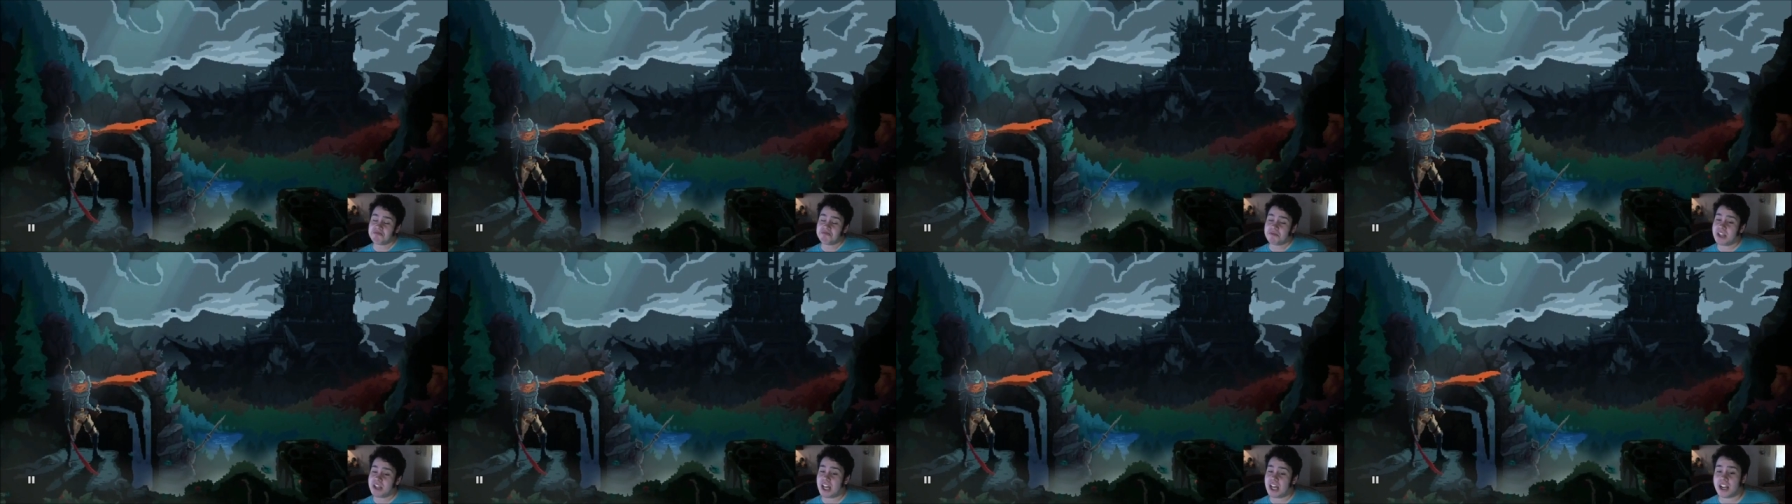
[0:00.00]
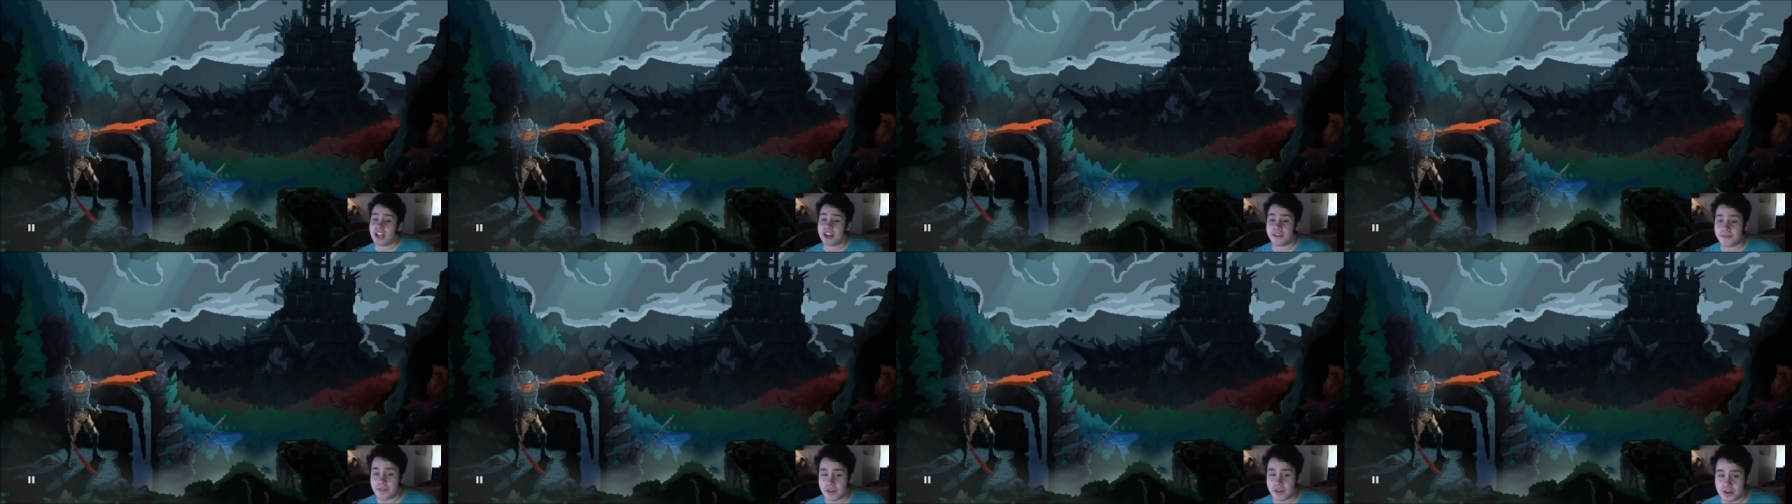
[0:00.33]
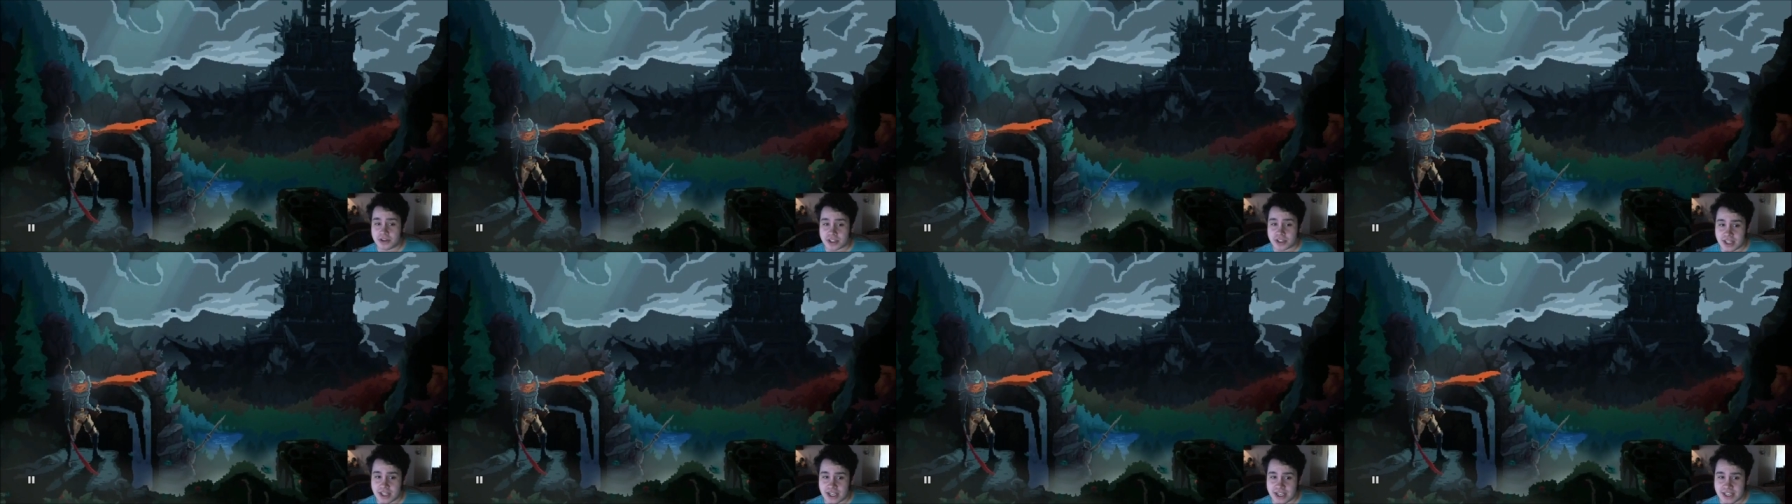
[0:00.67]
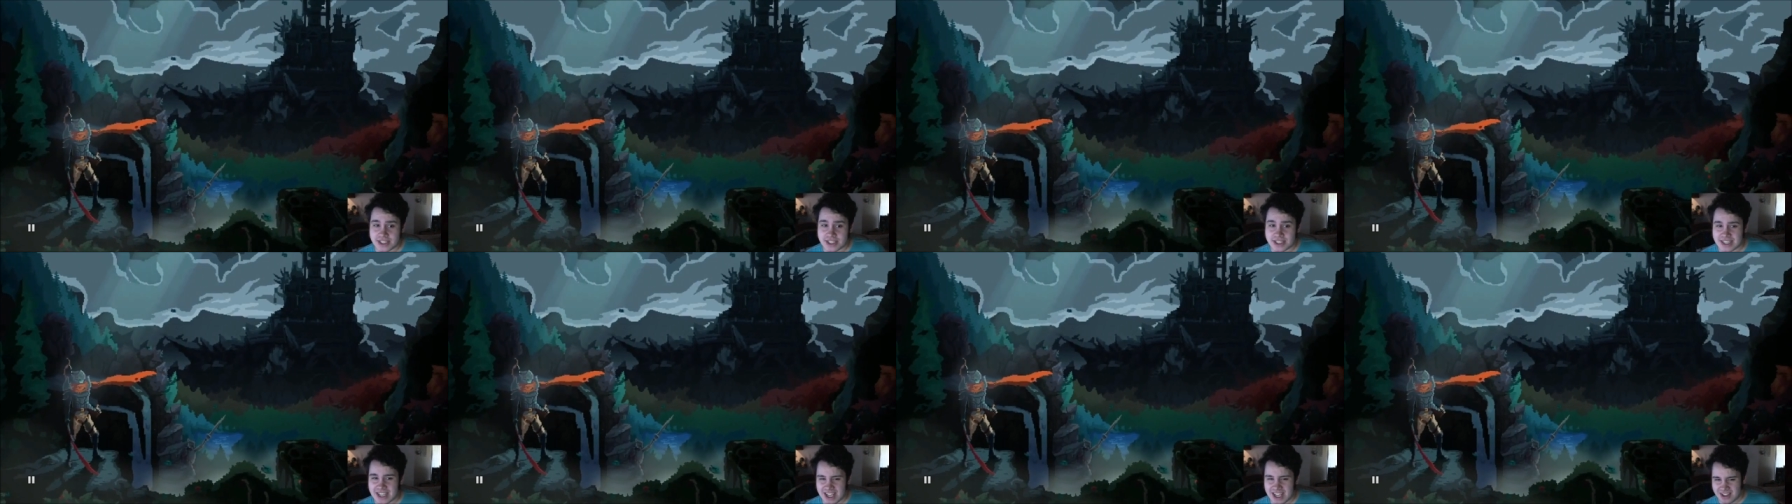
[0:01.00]
that at a first
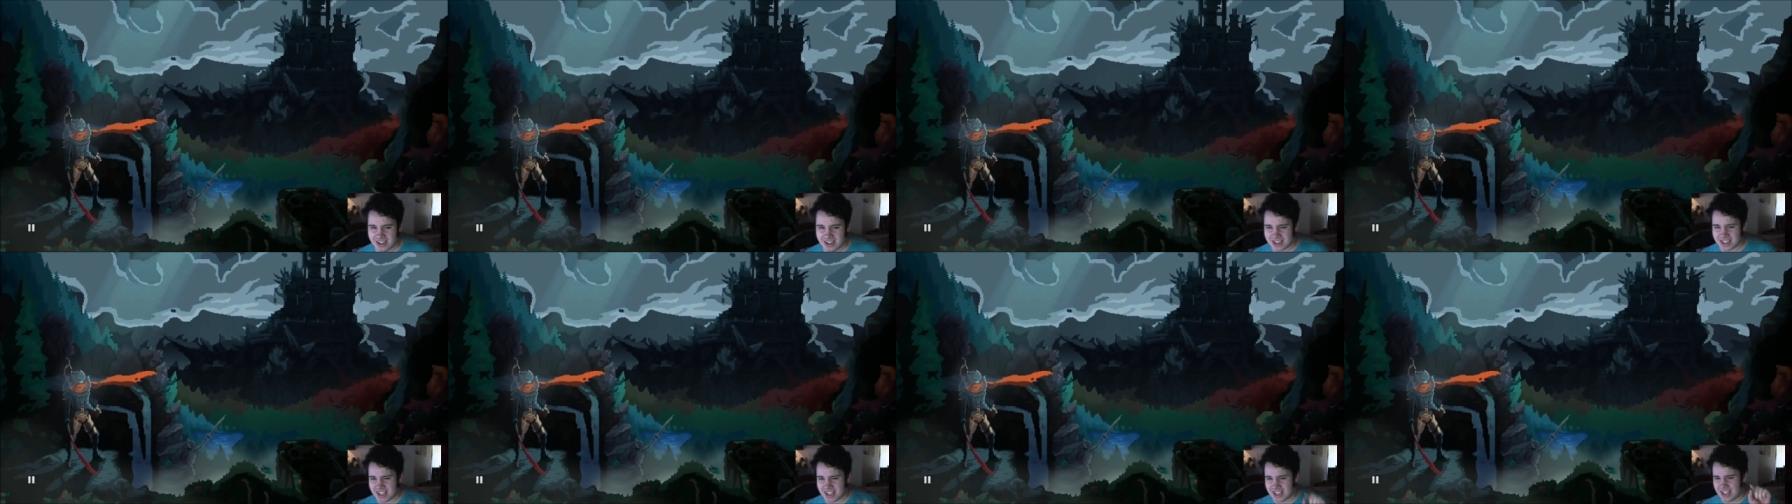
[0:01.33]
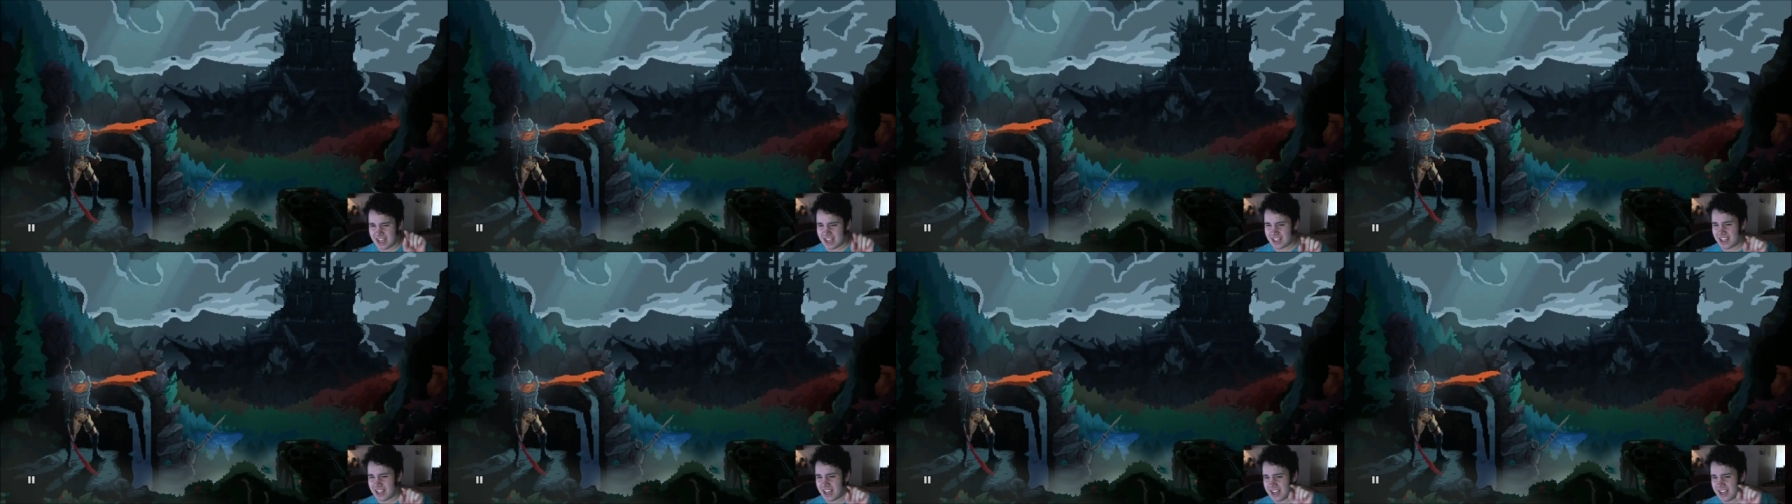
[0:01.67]
glance, that looks a lot like